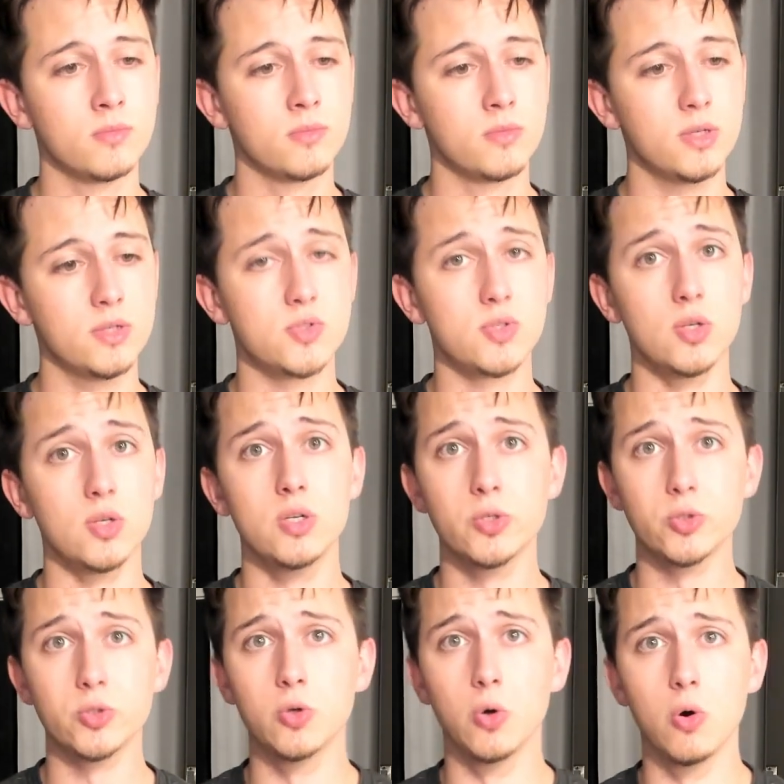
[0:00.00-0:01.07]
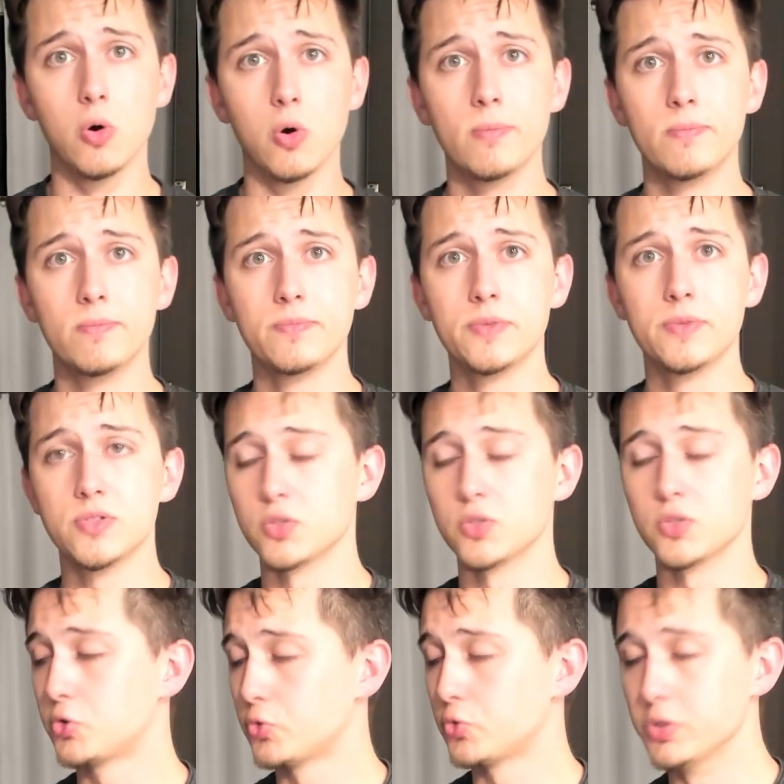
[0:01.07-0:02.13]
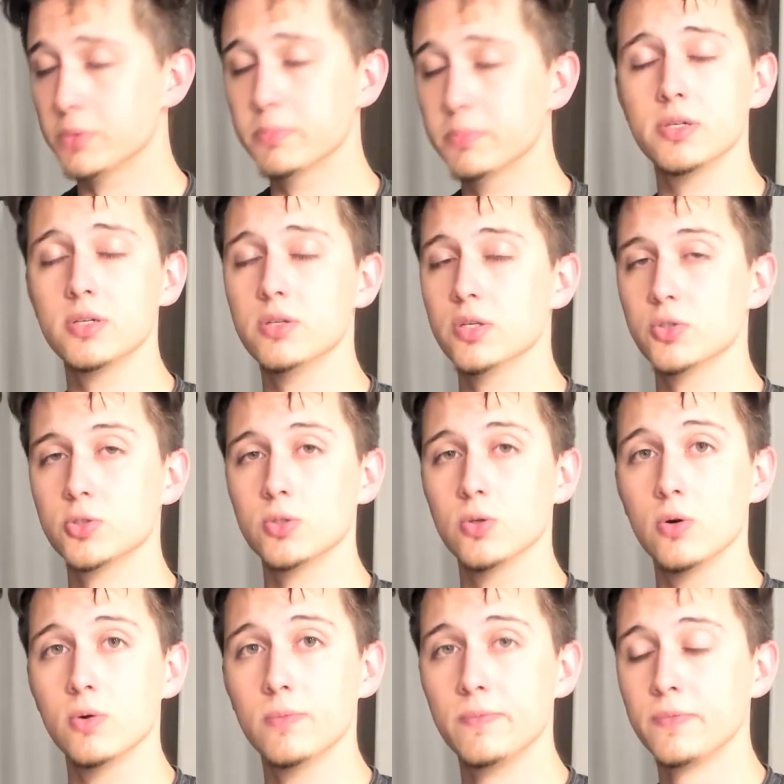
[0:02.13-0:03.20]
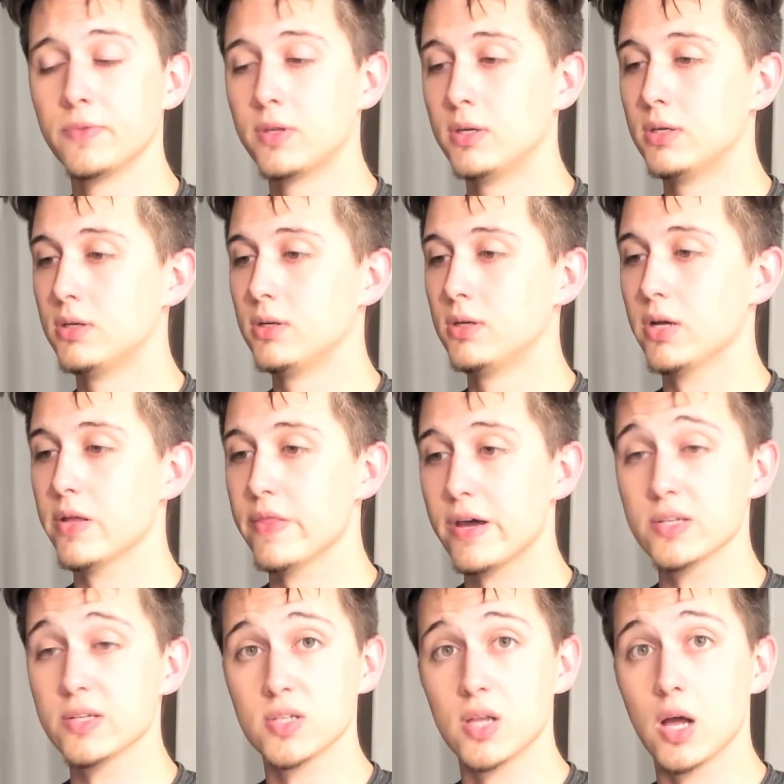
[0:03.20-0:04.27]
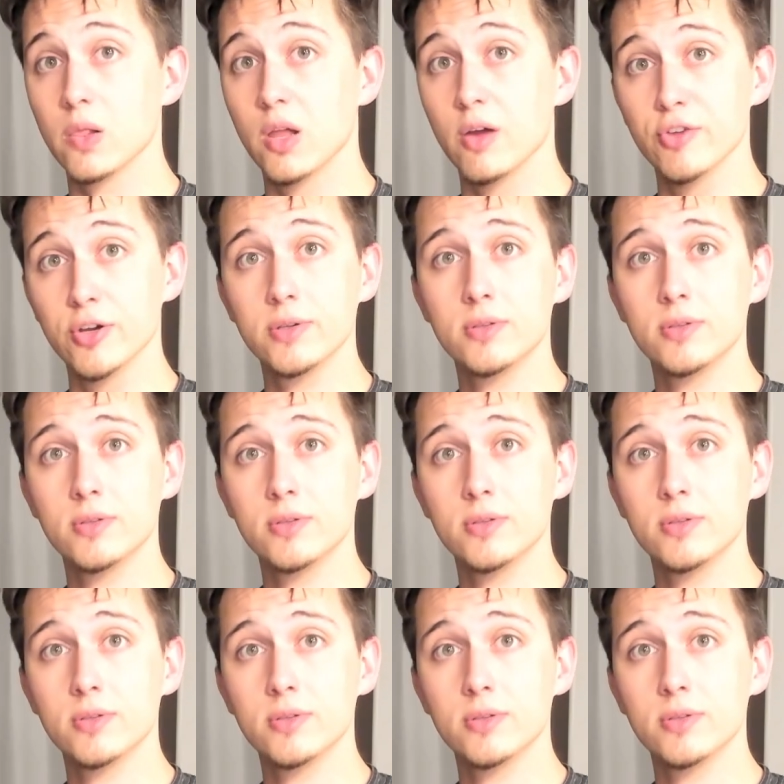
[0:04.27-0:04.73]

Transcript: It's conditional. It's extremely conditional, and that is not loving.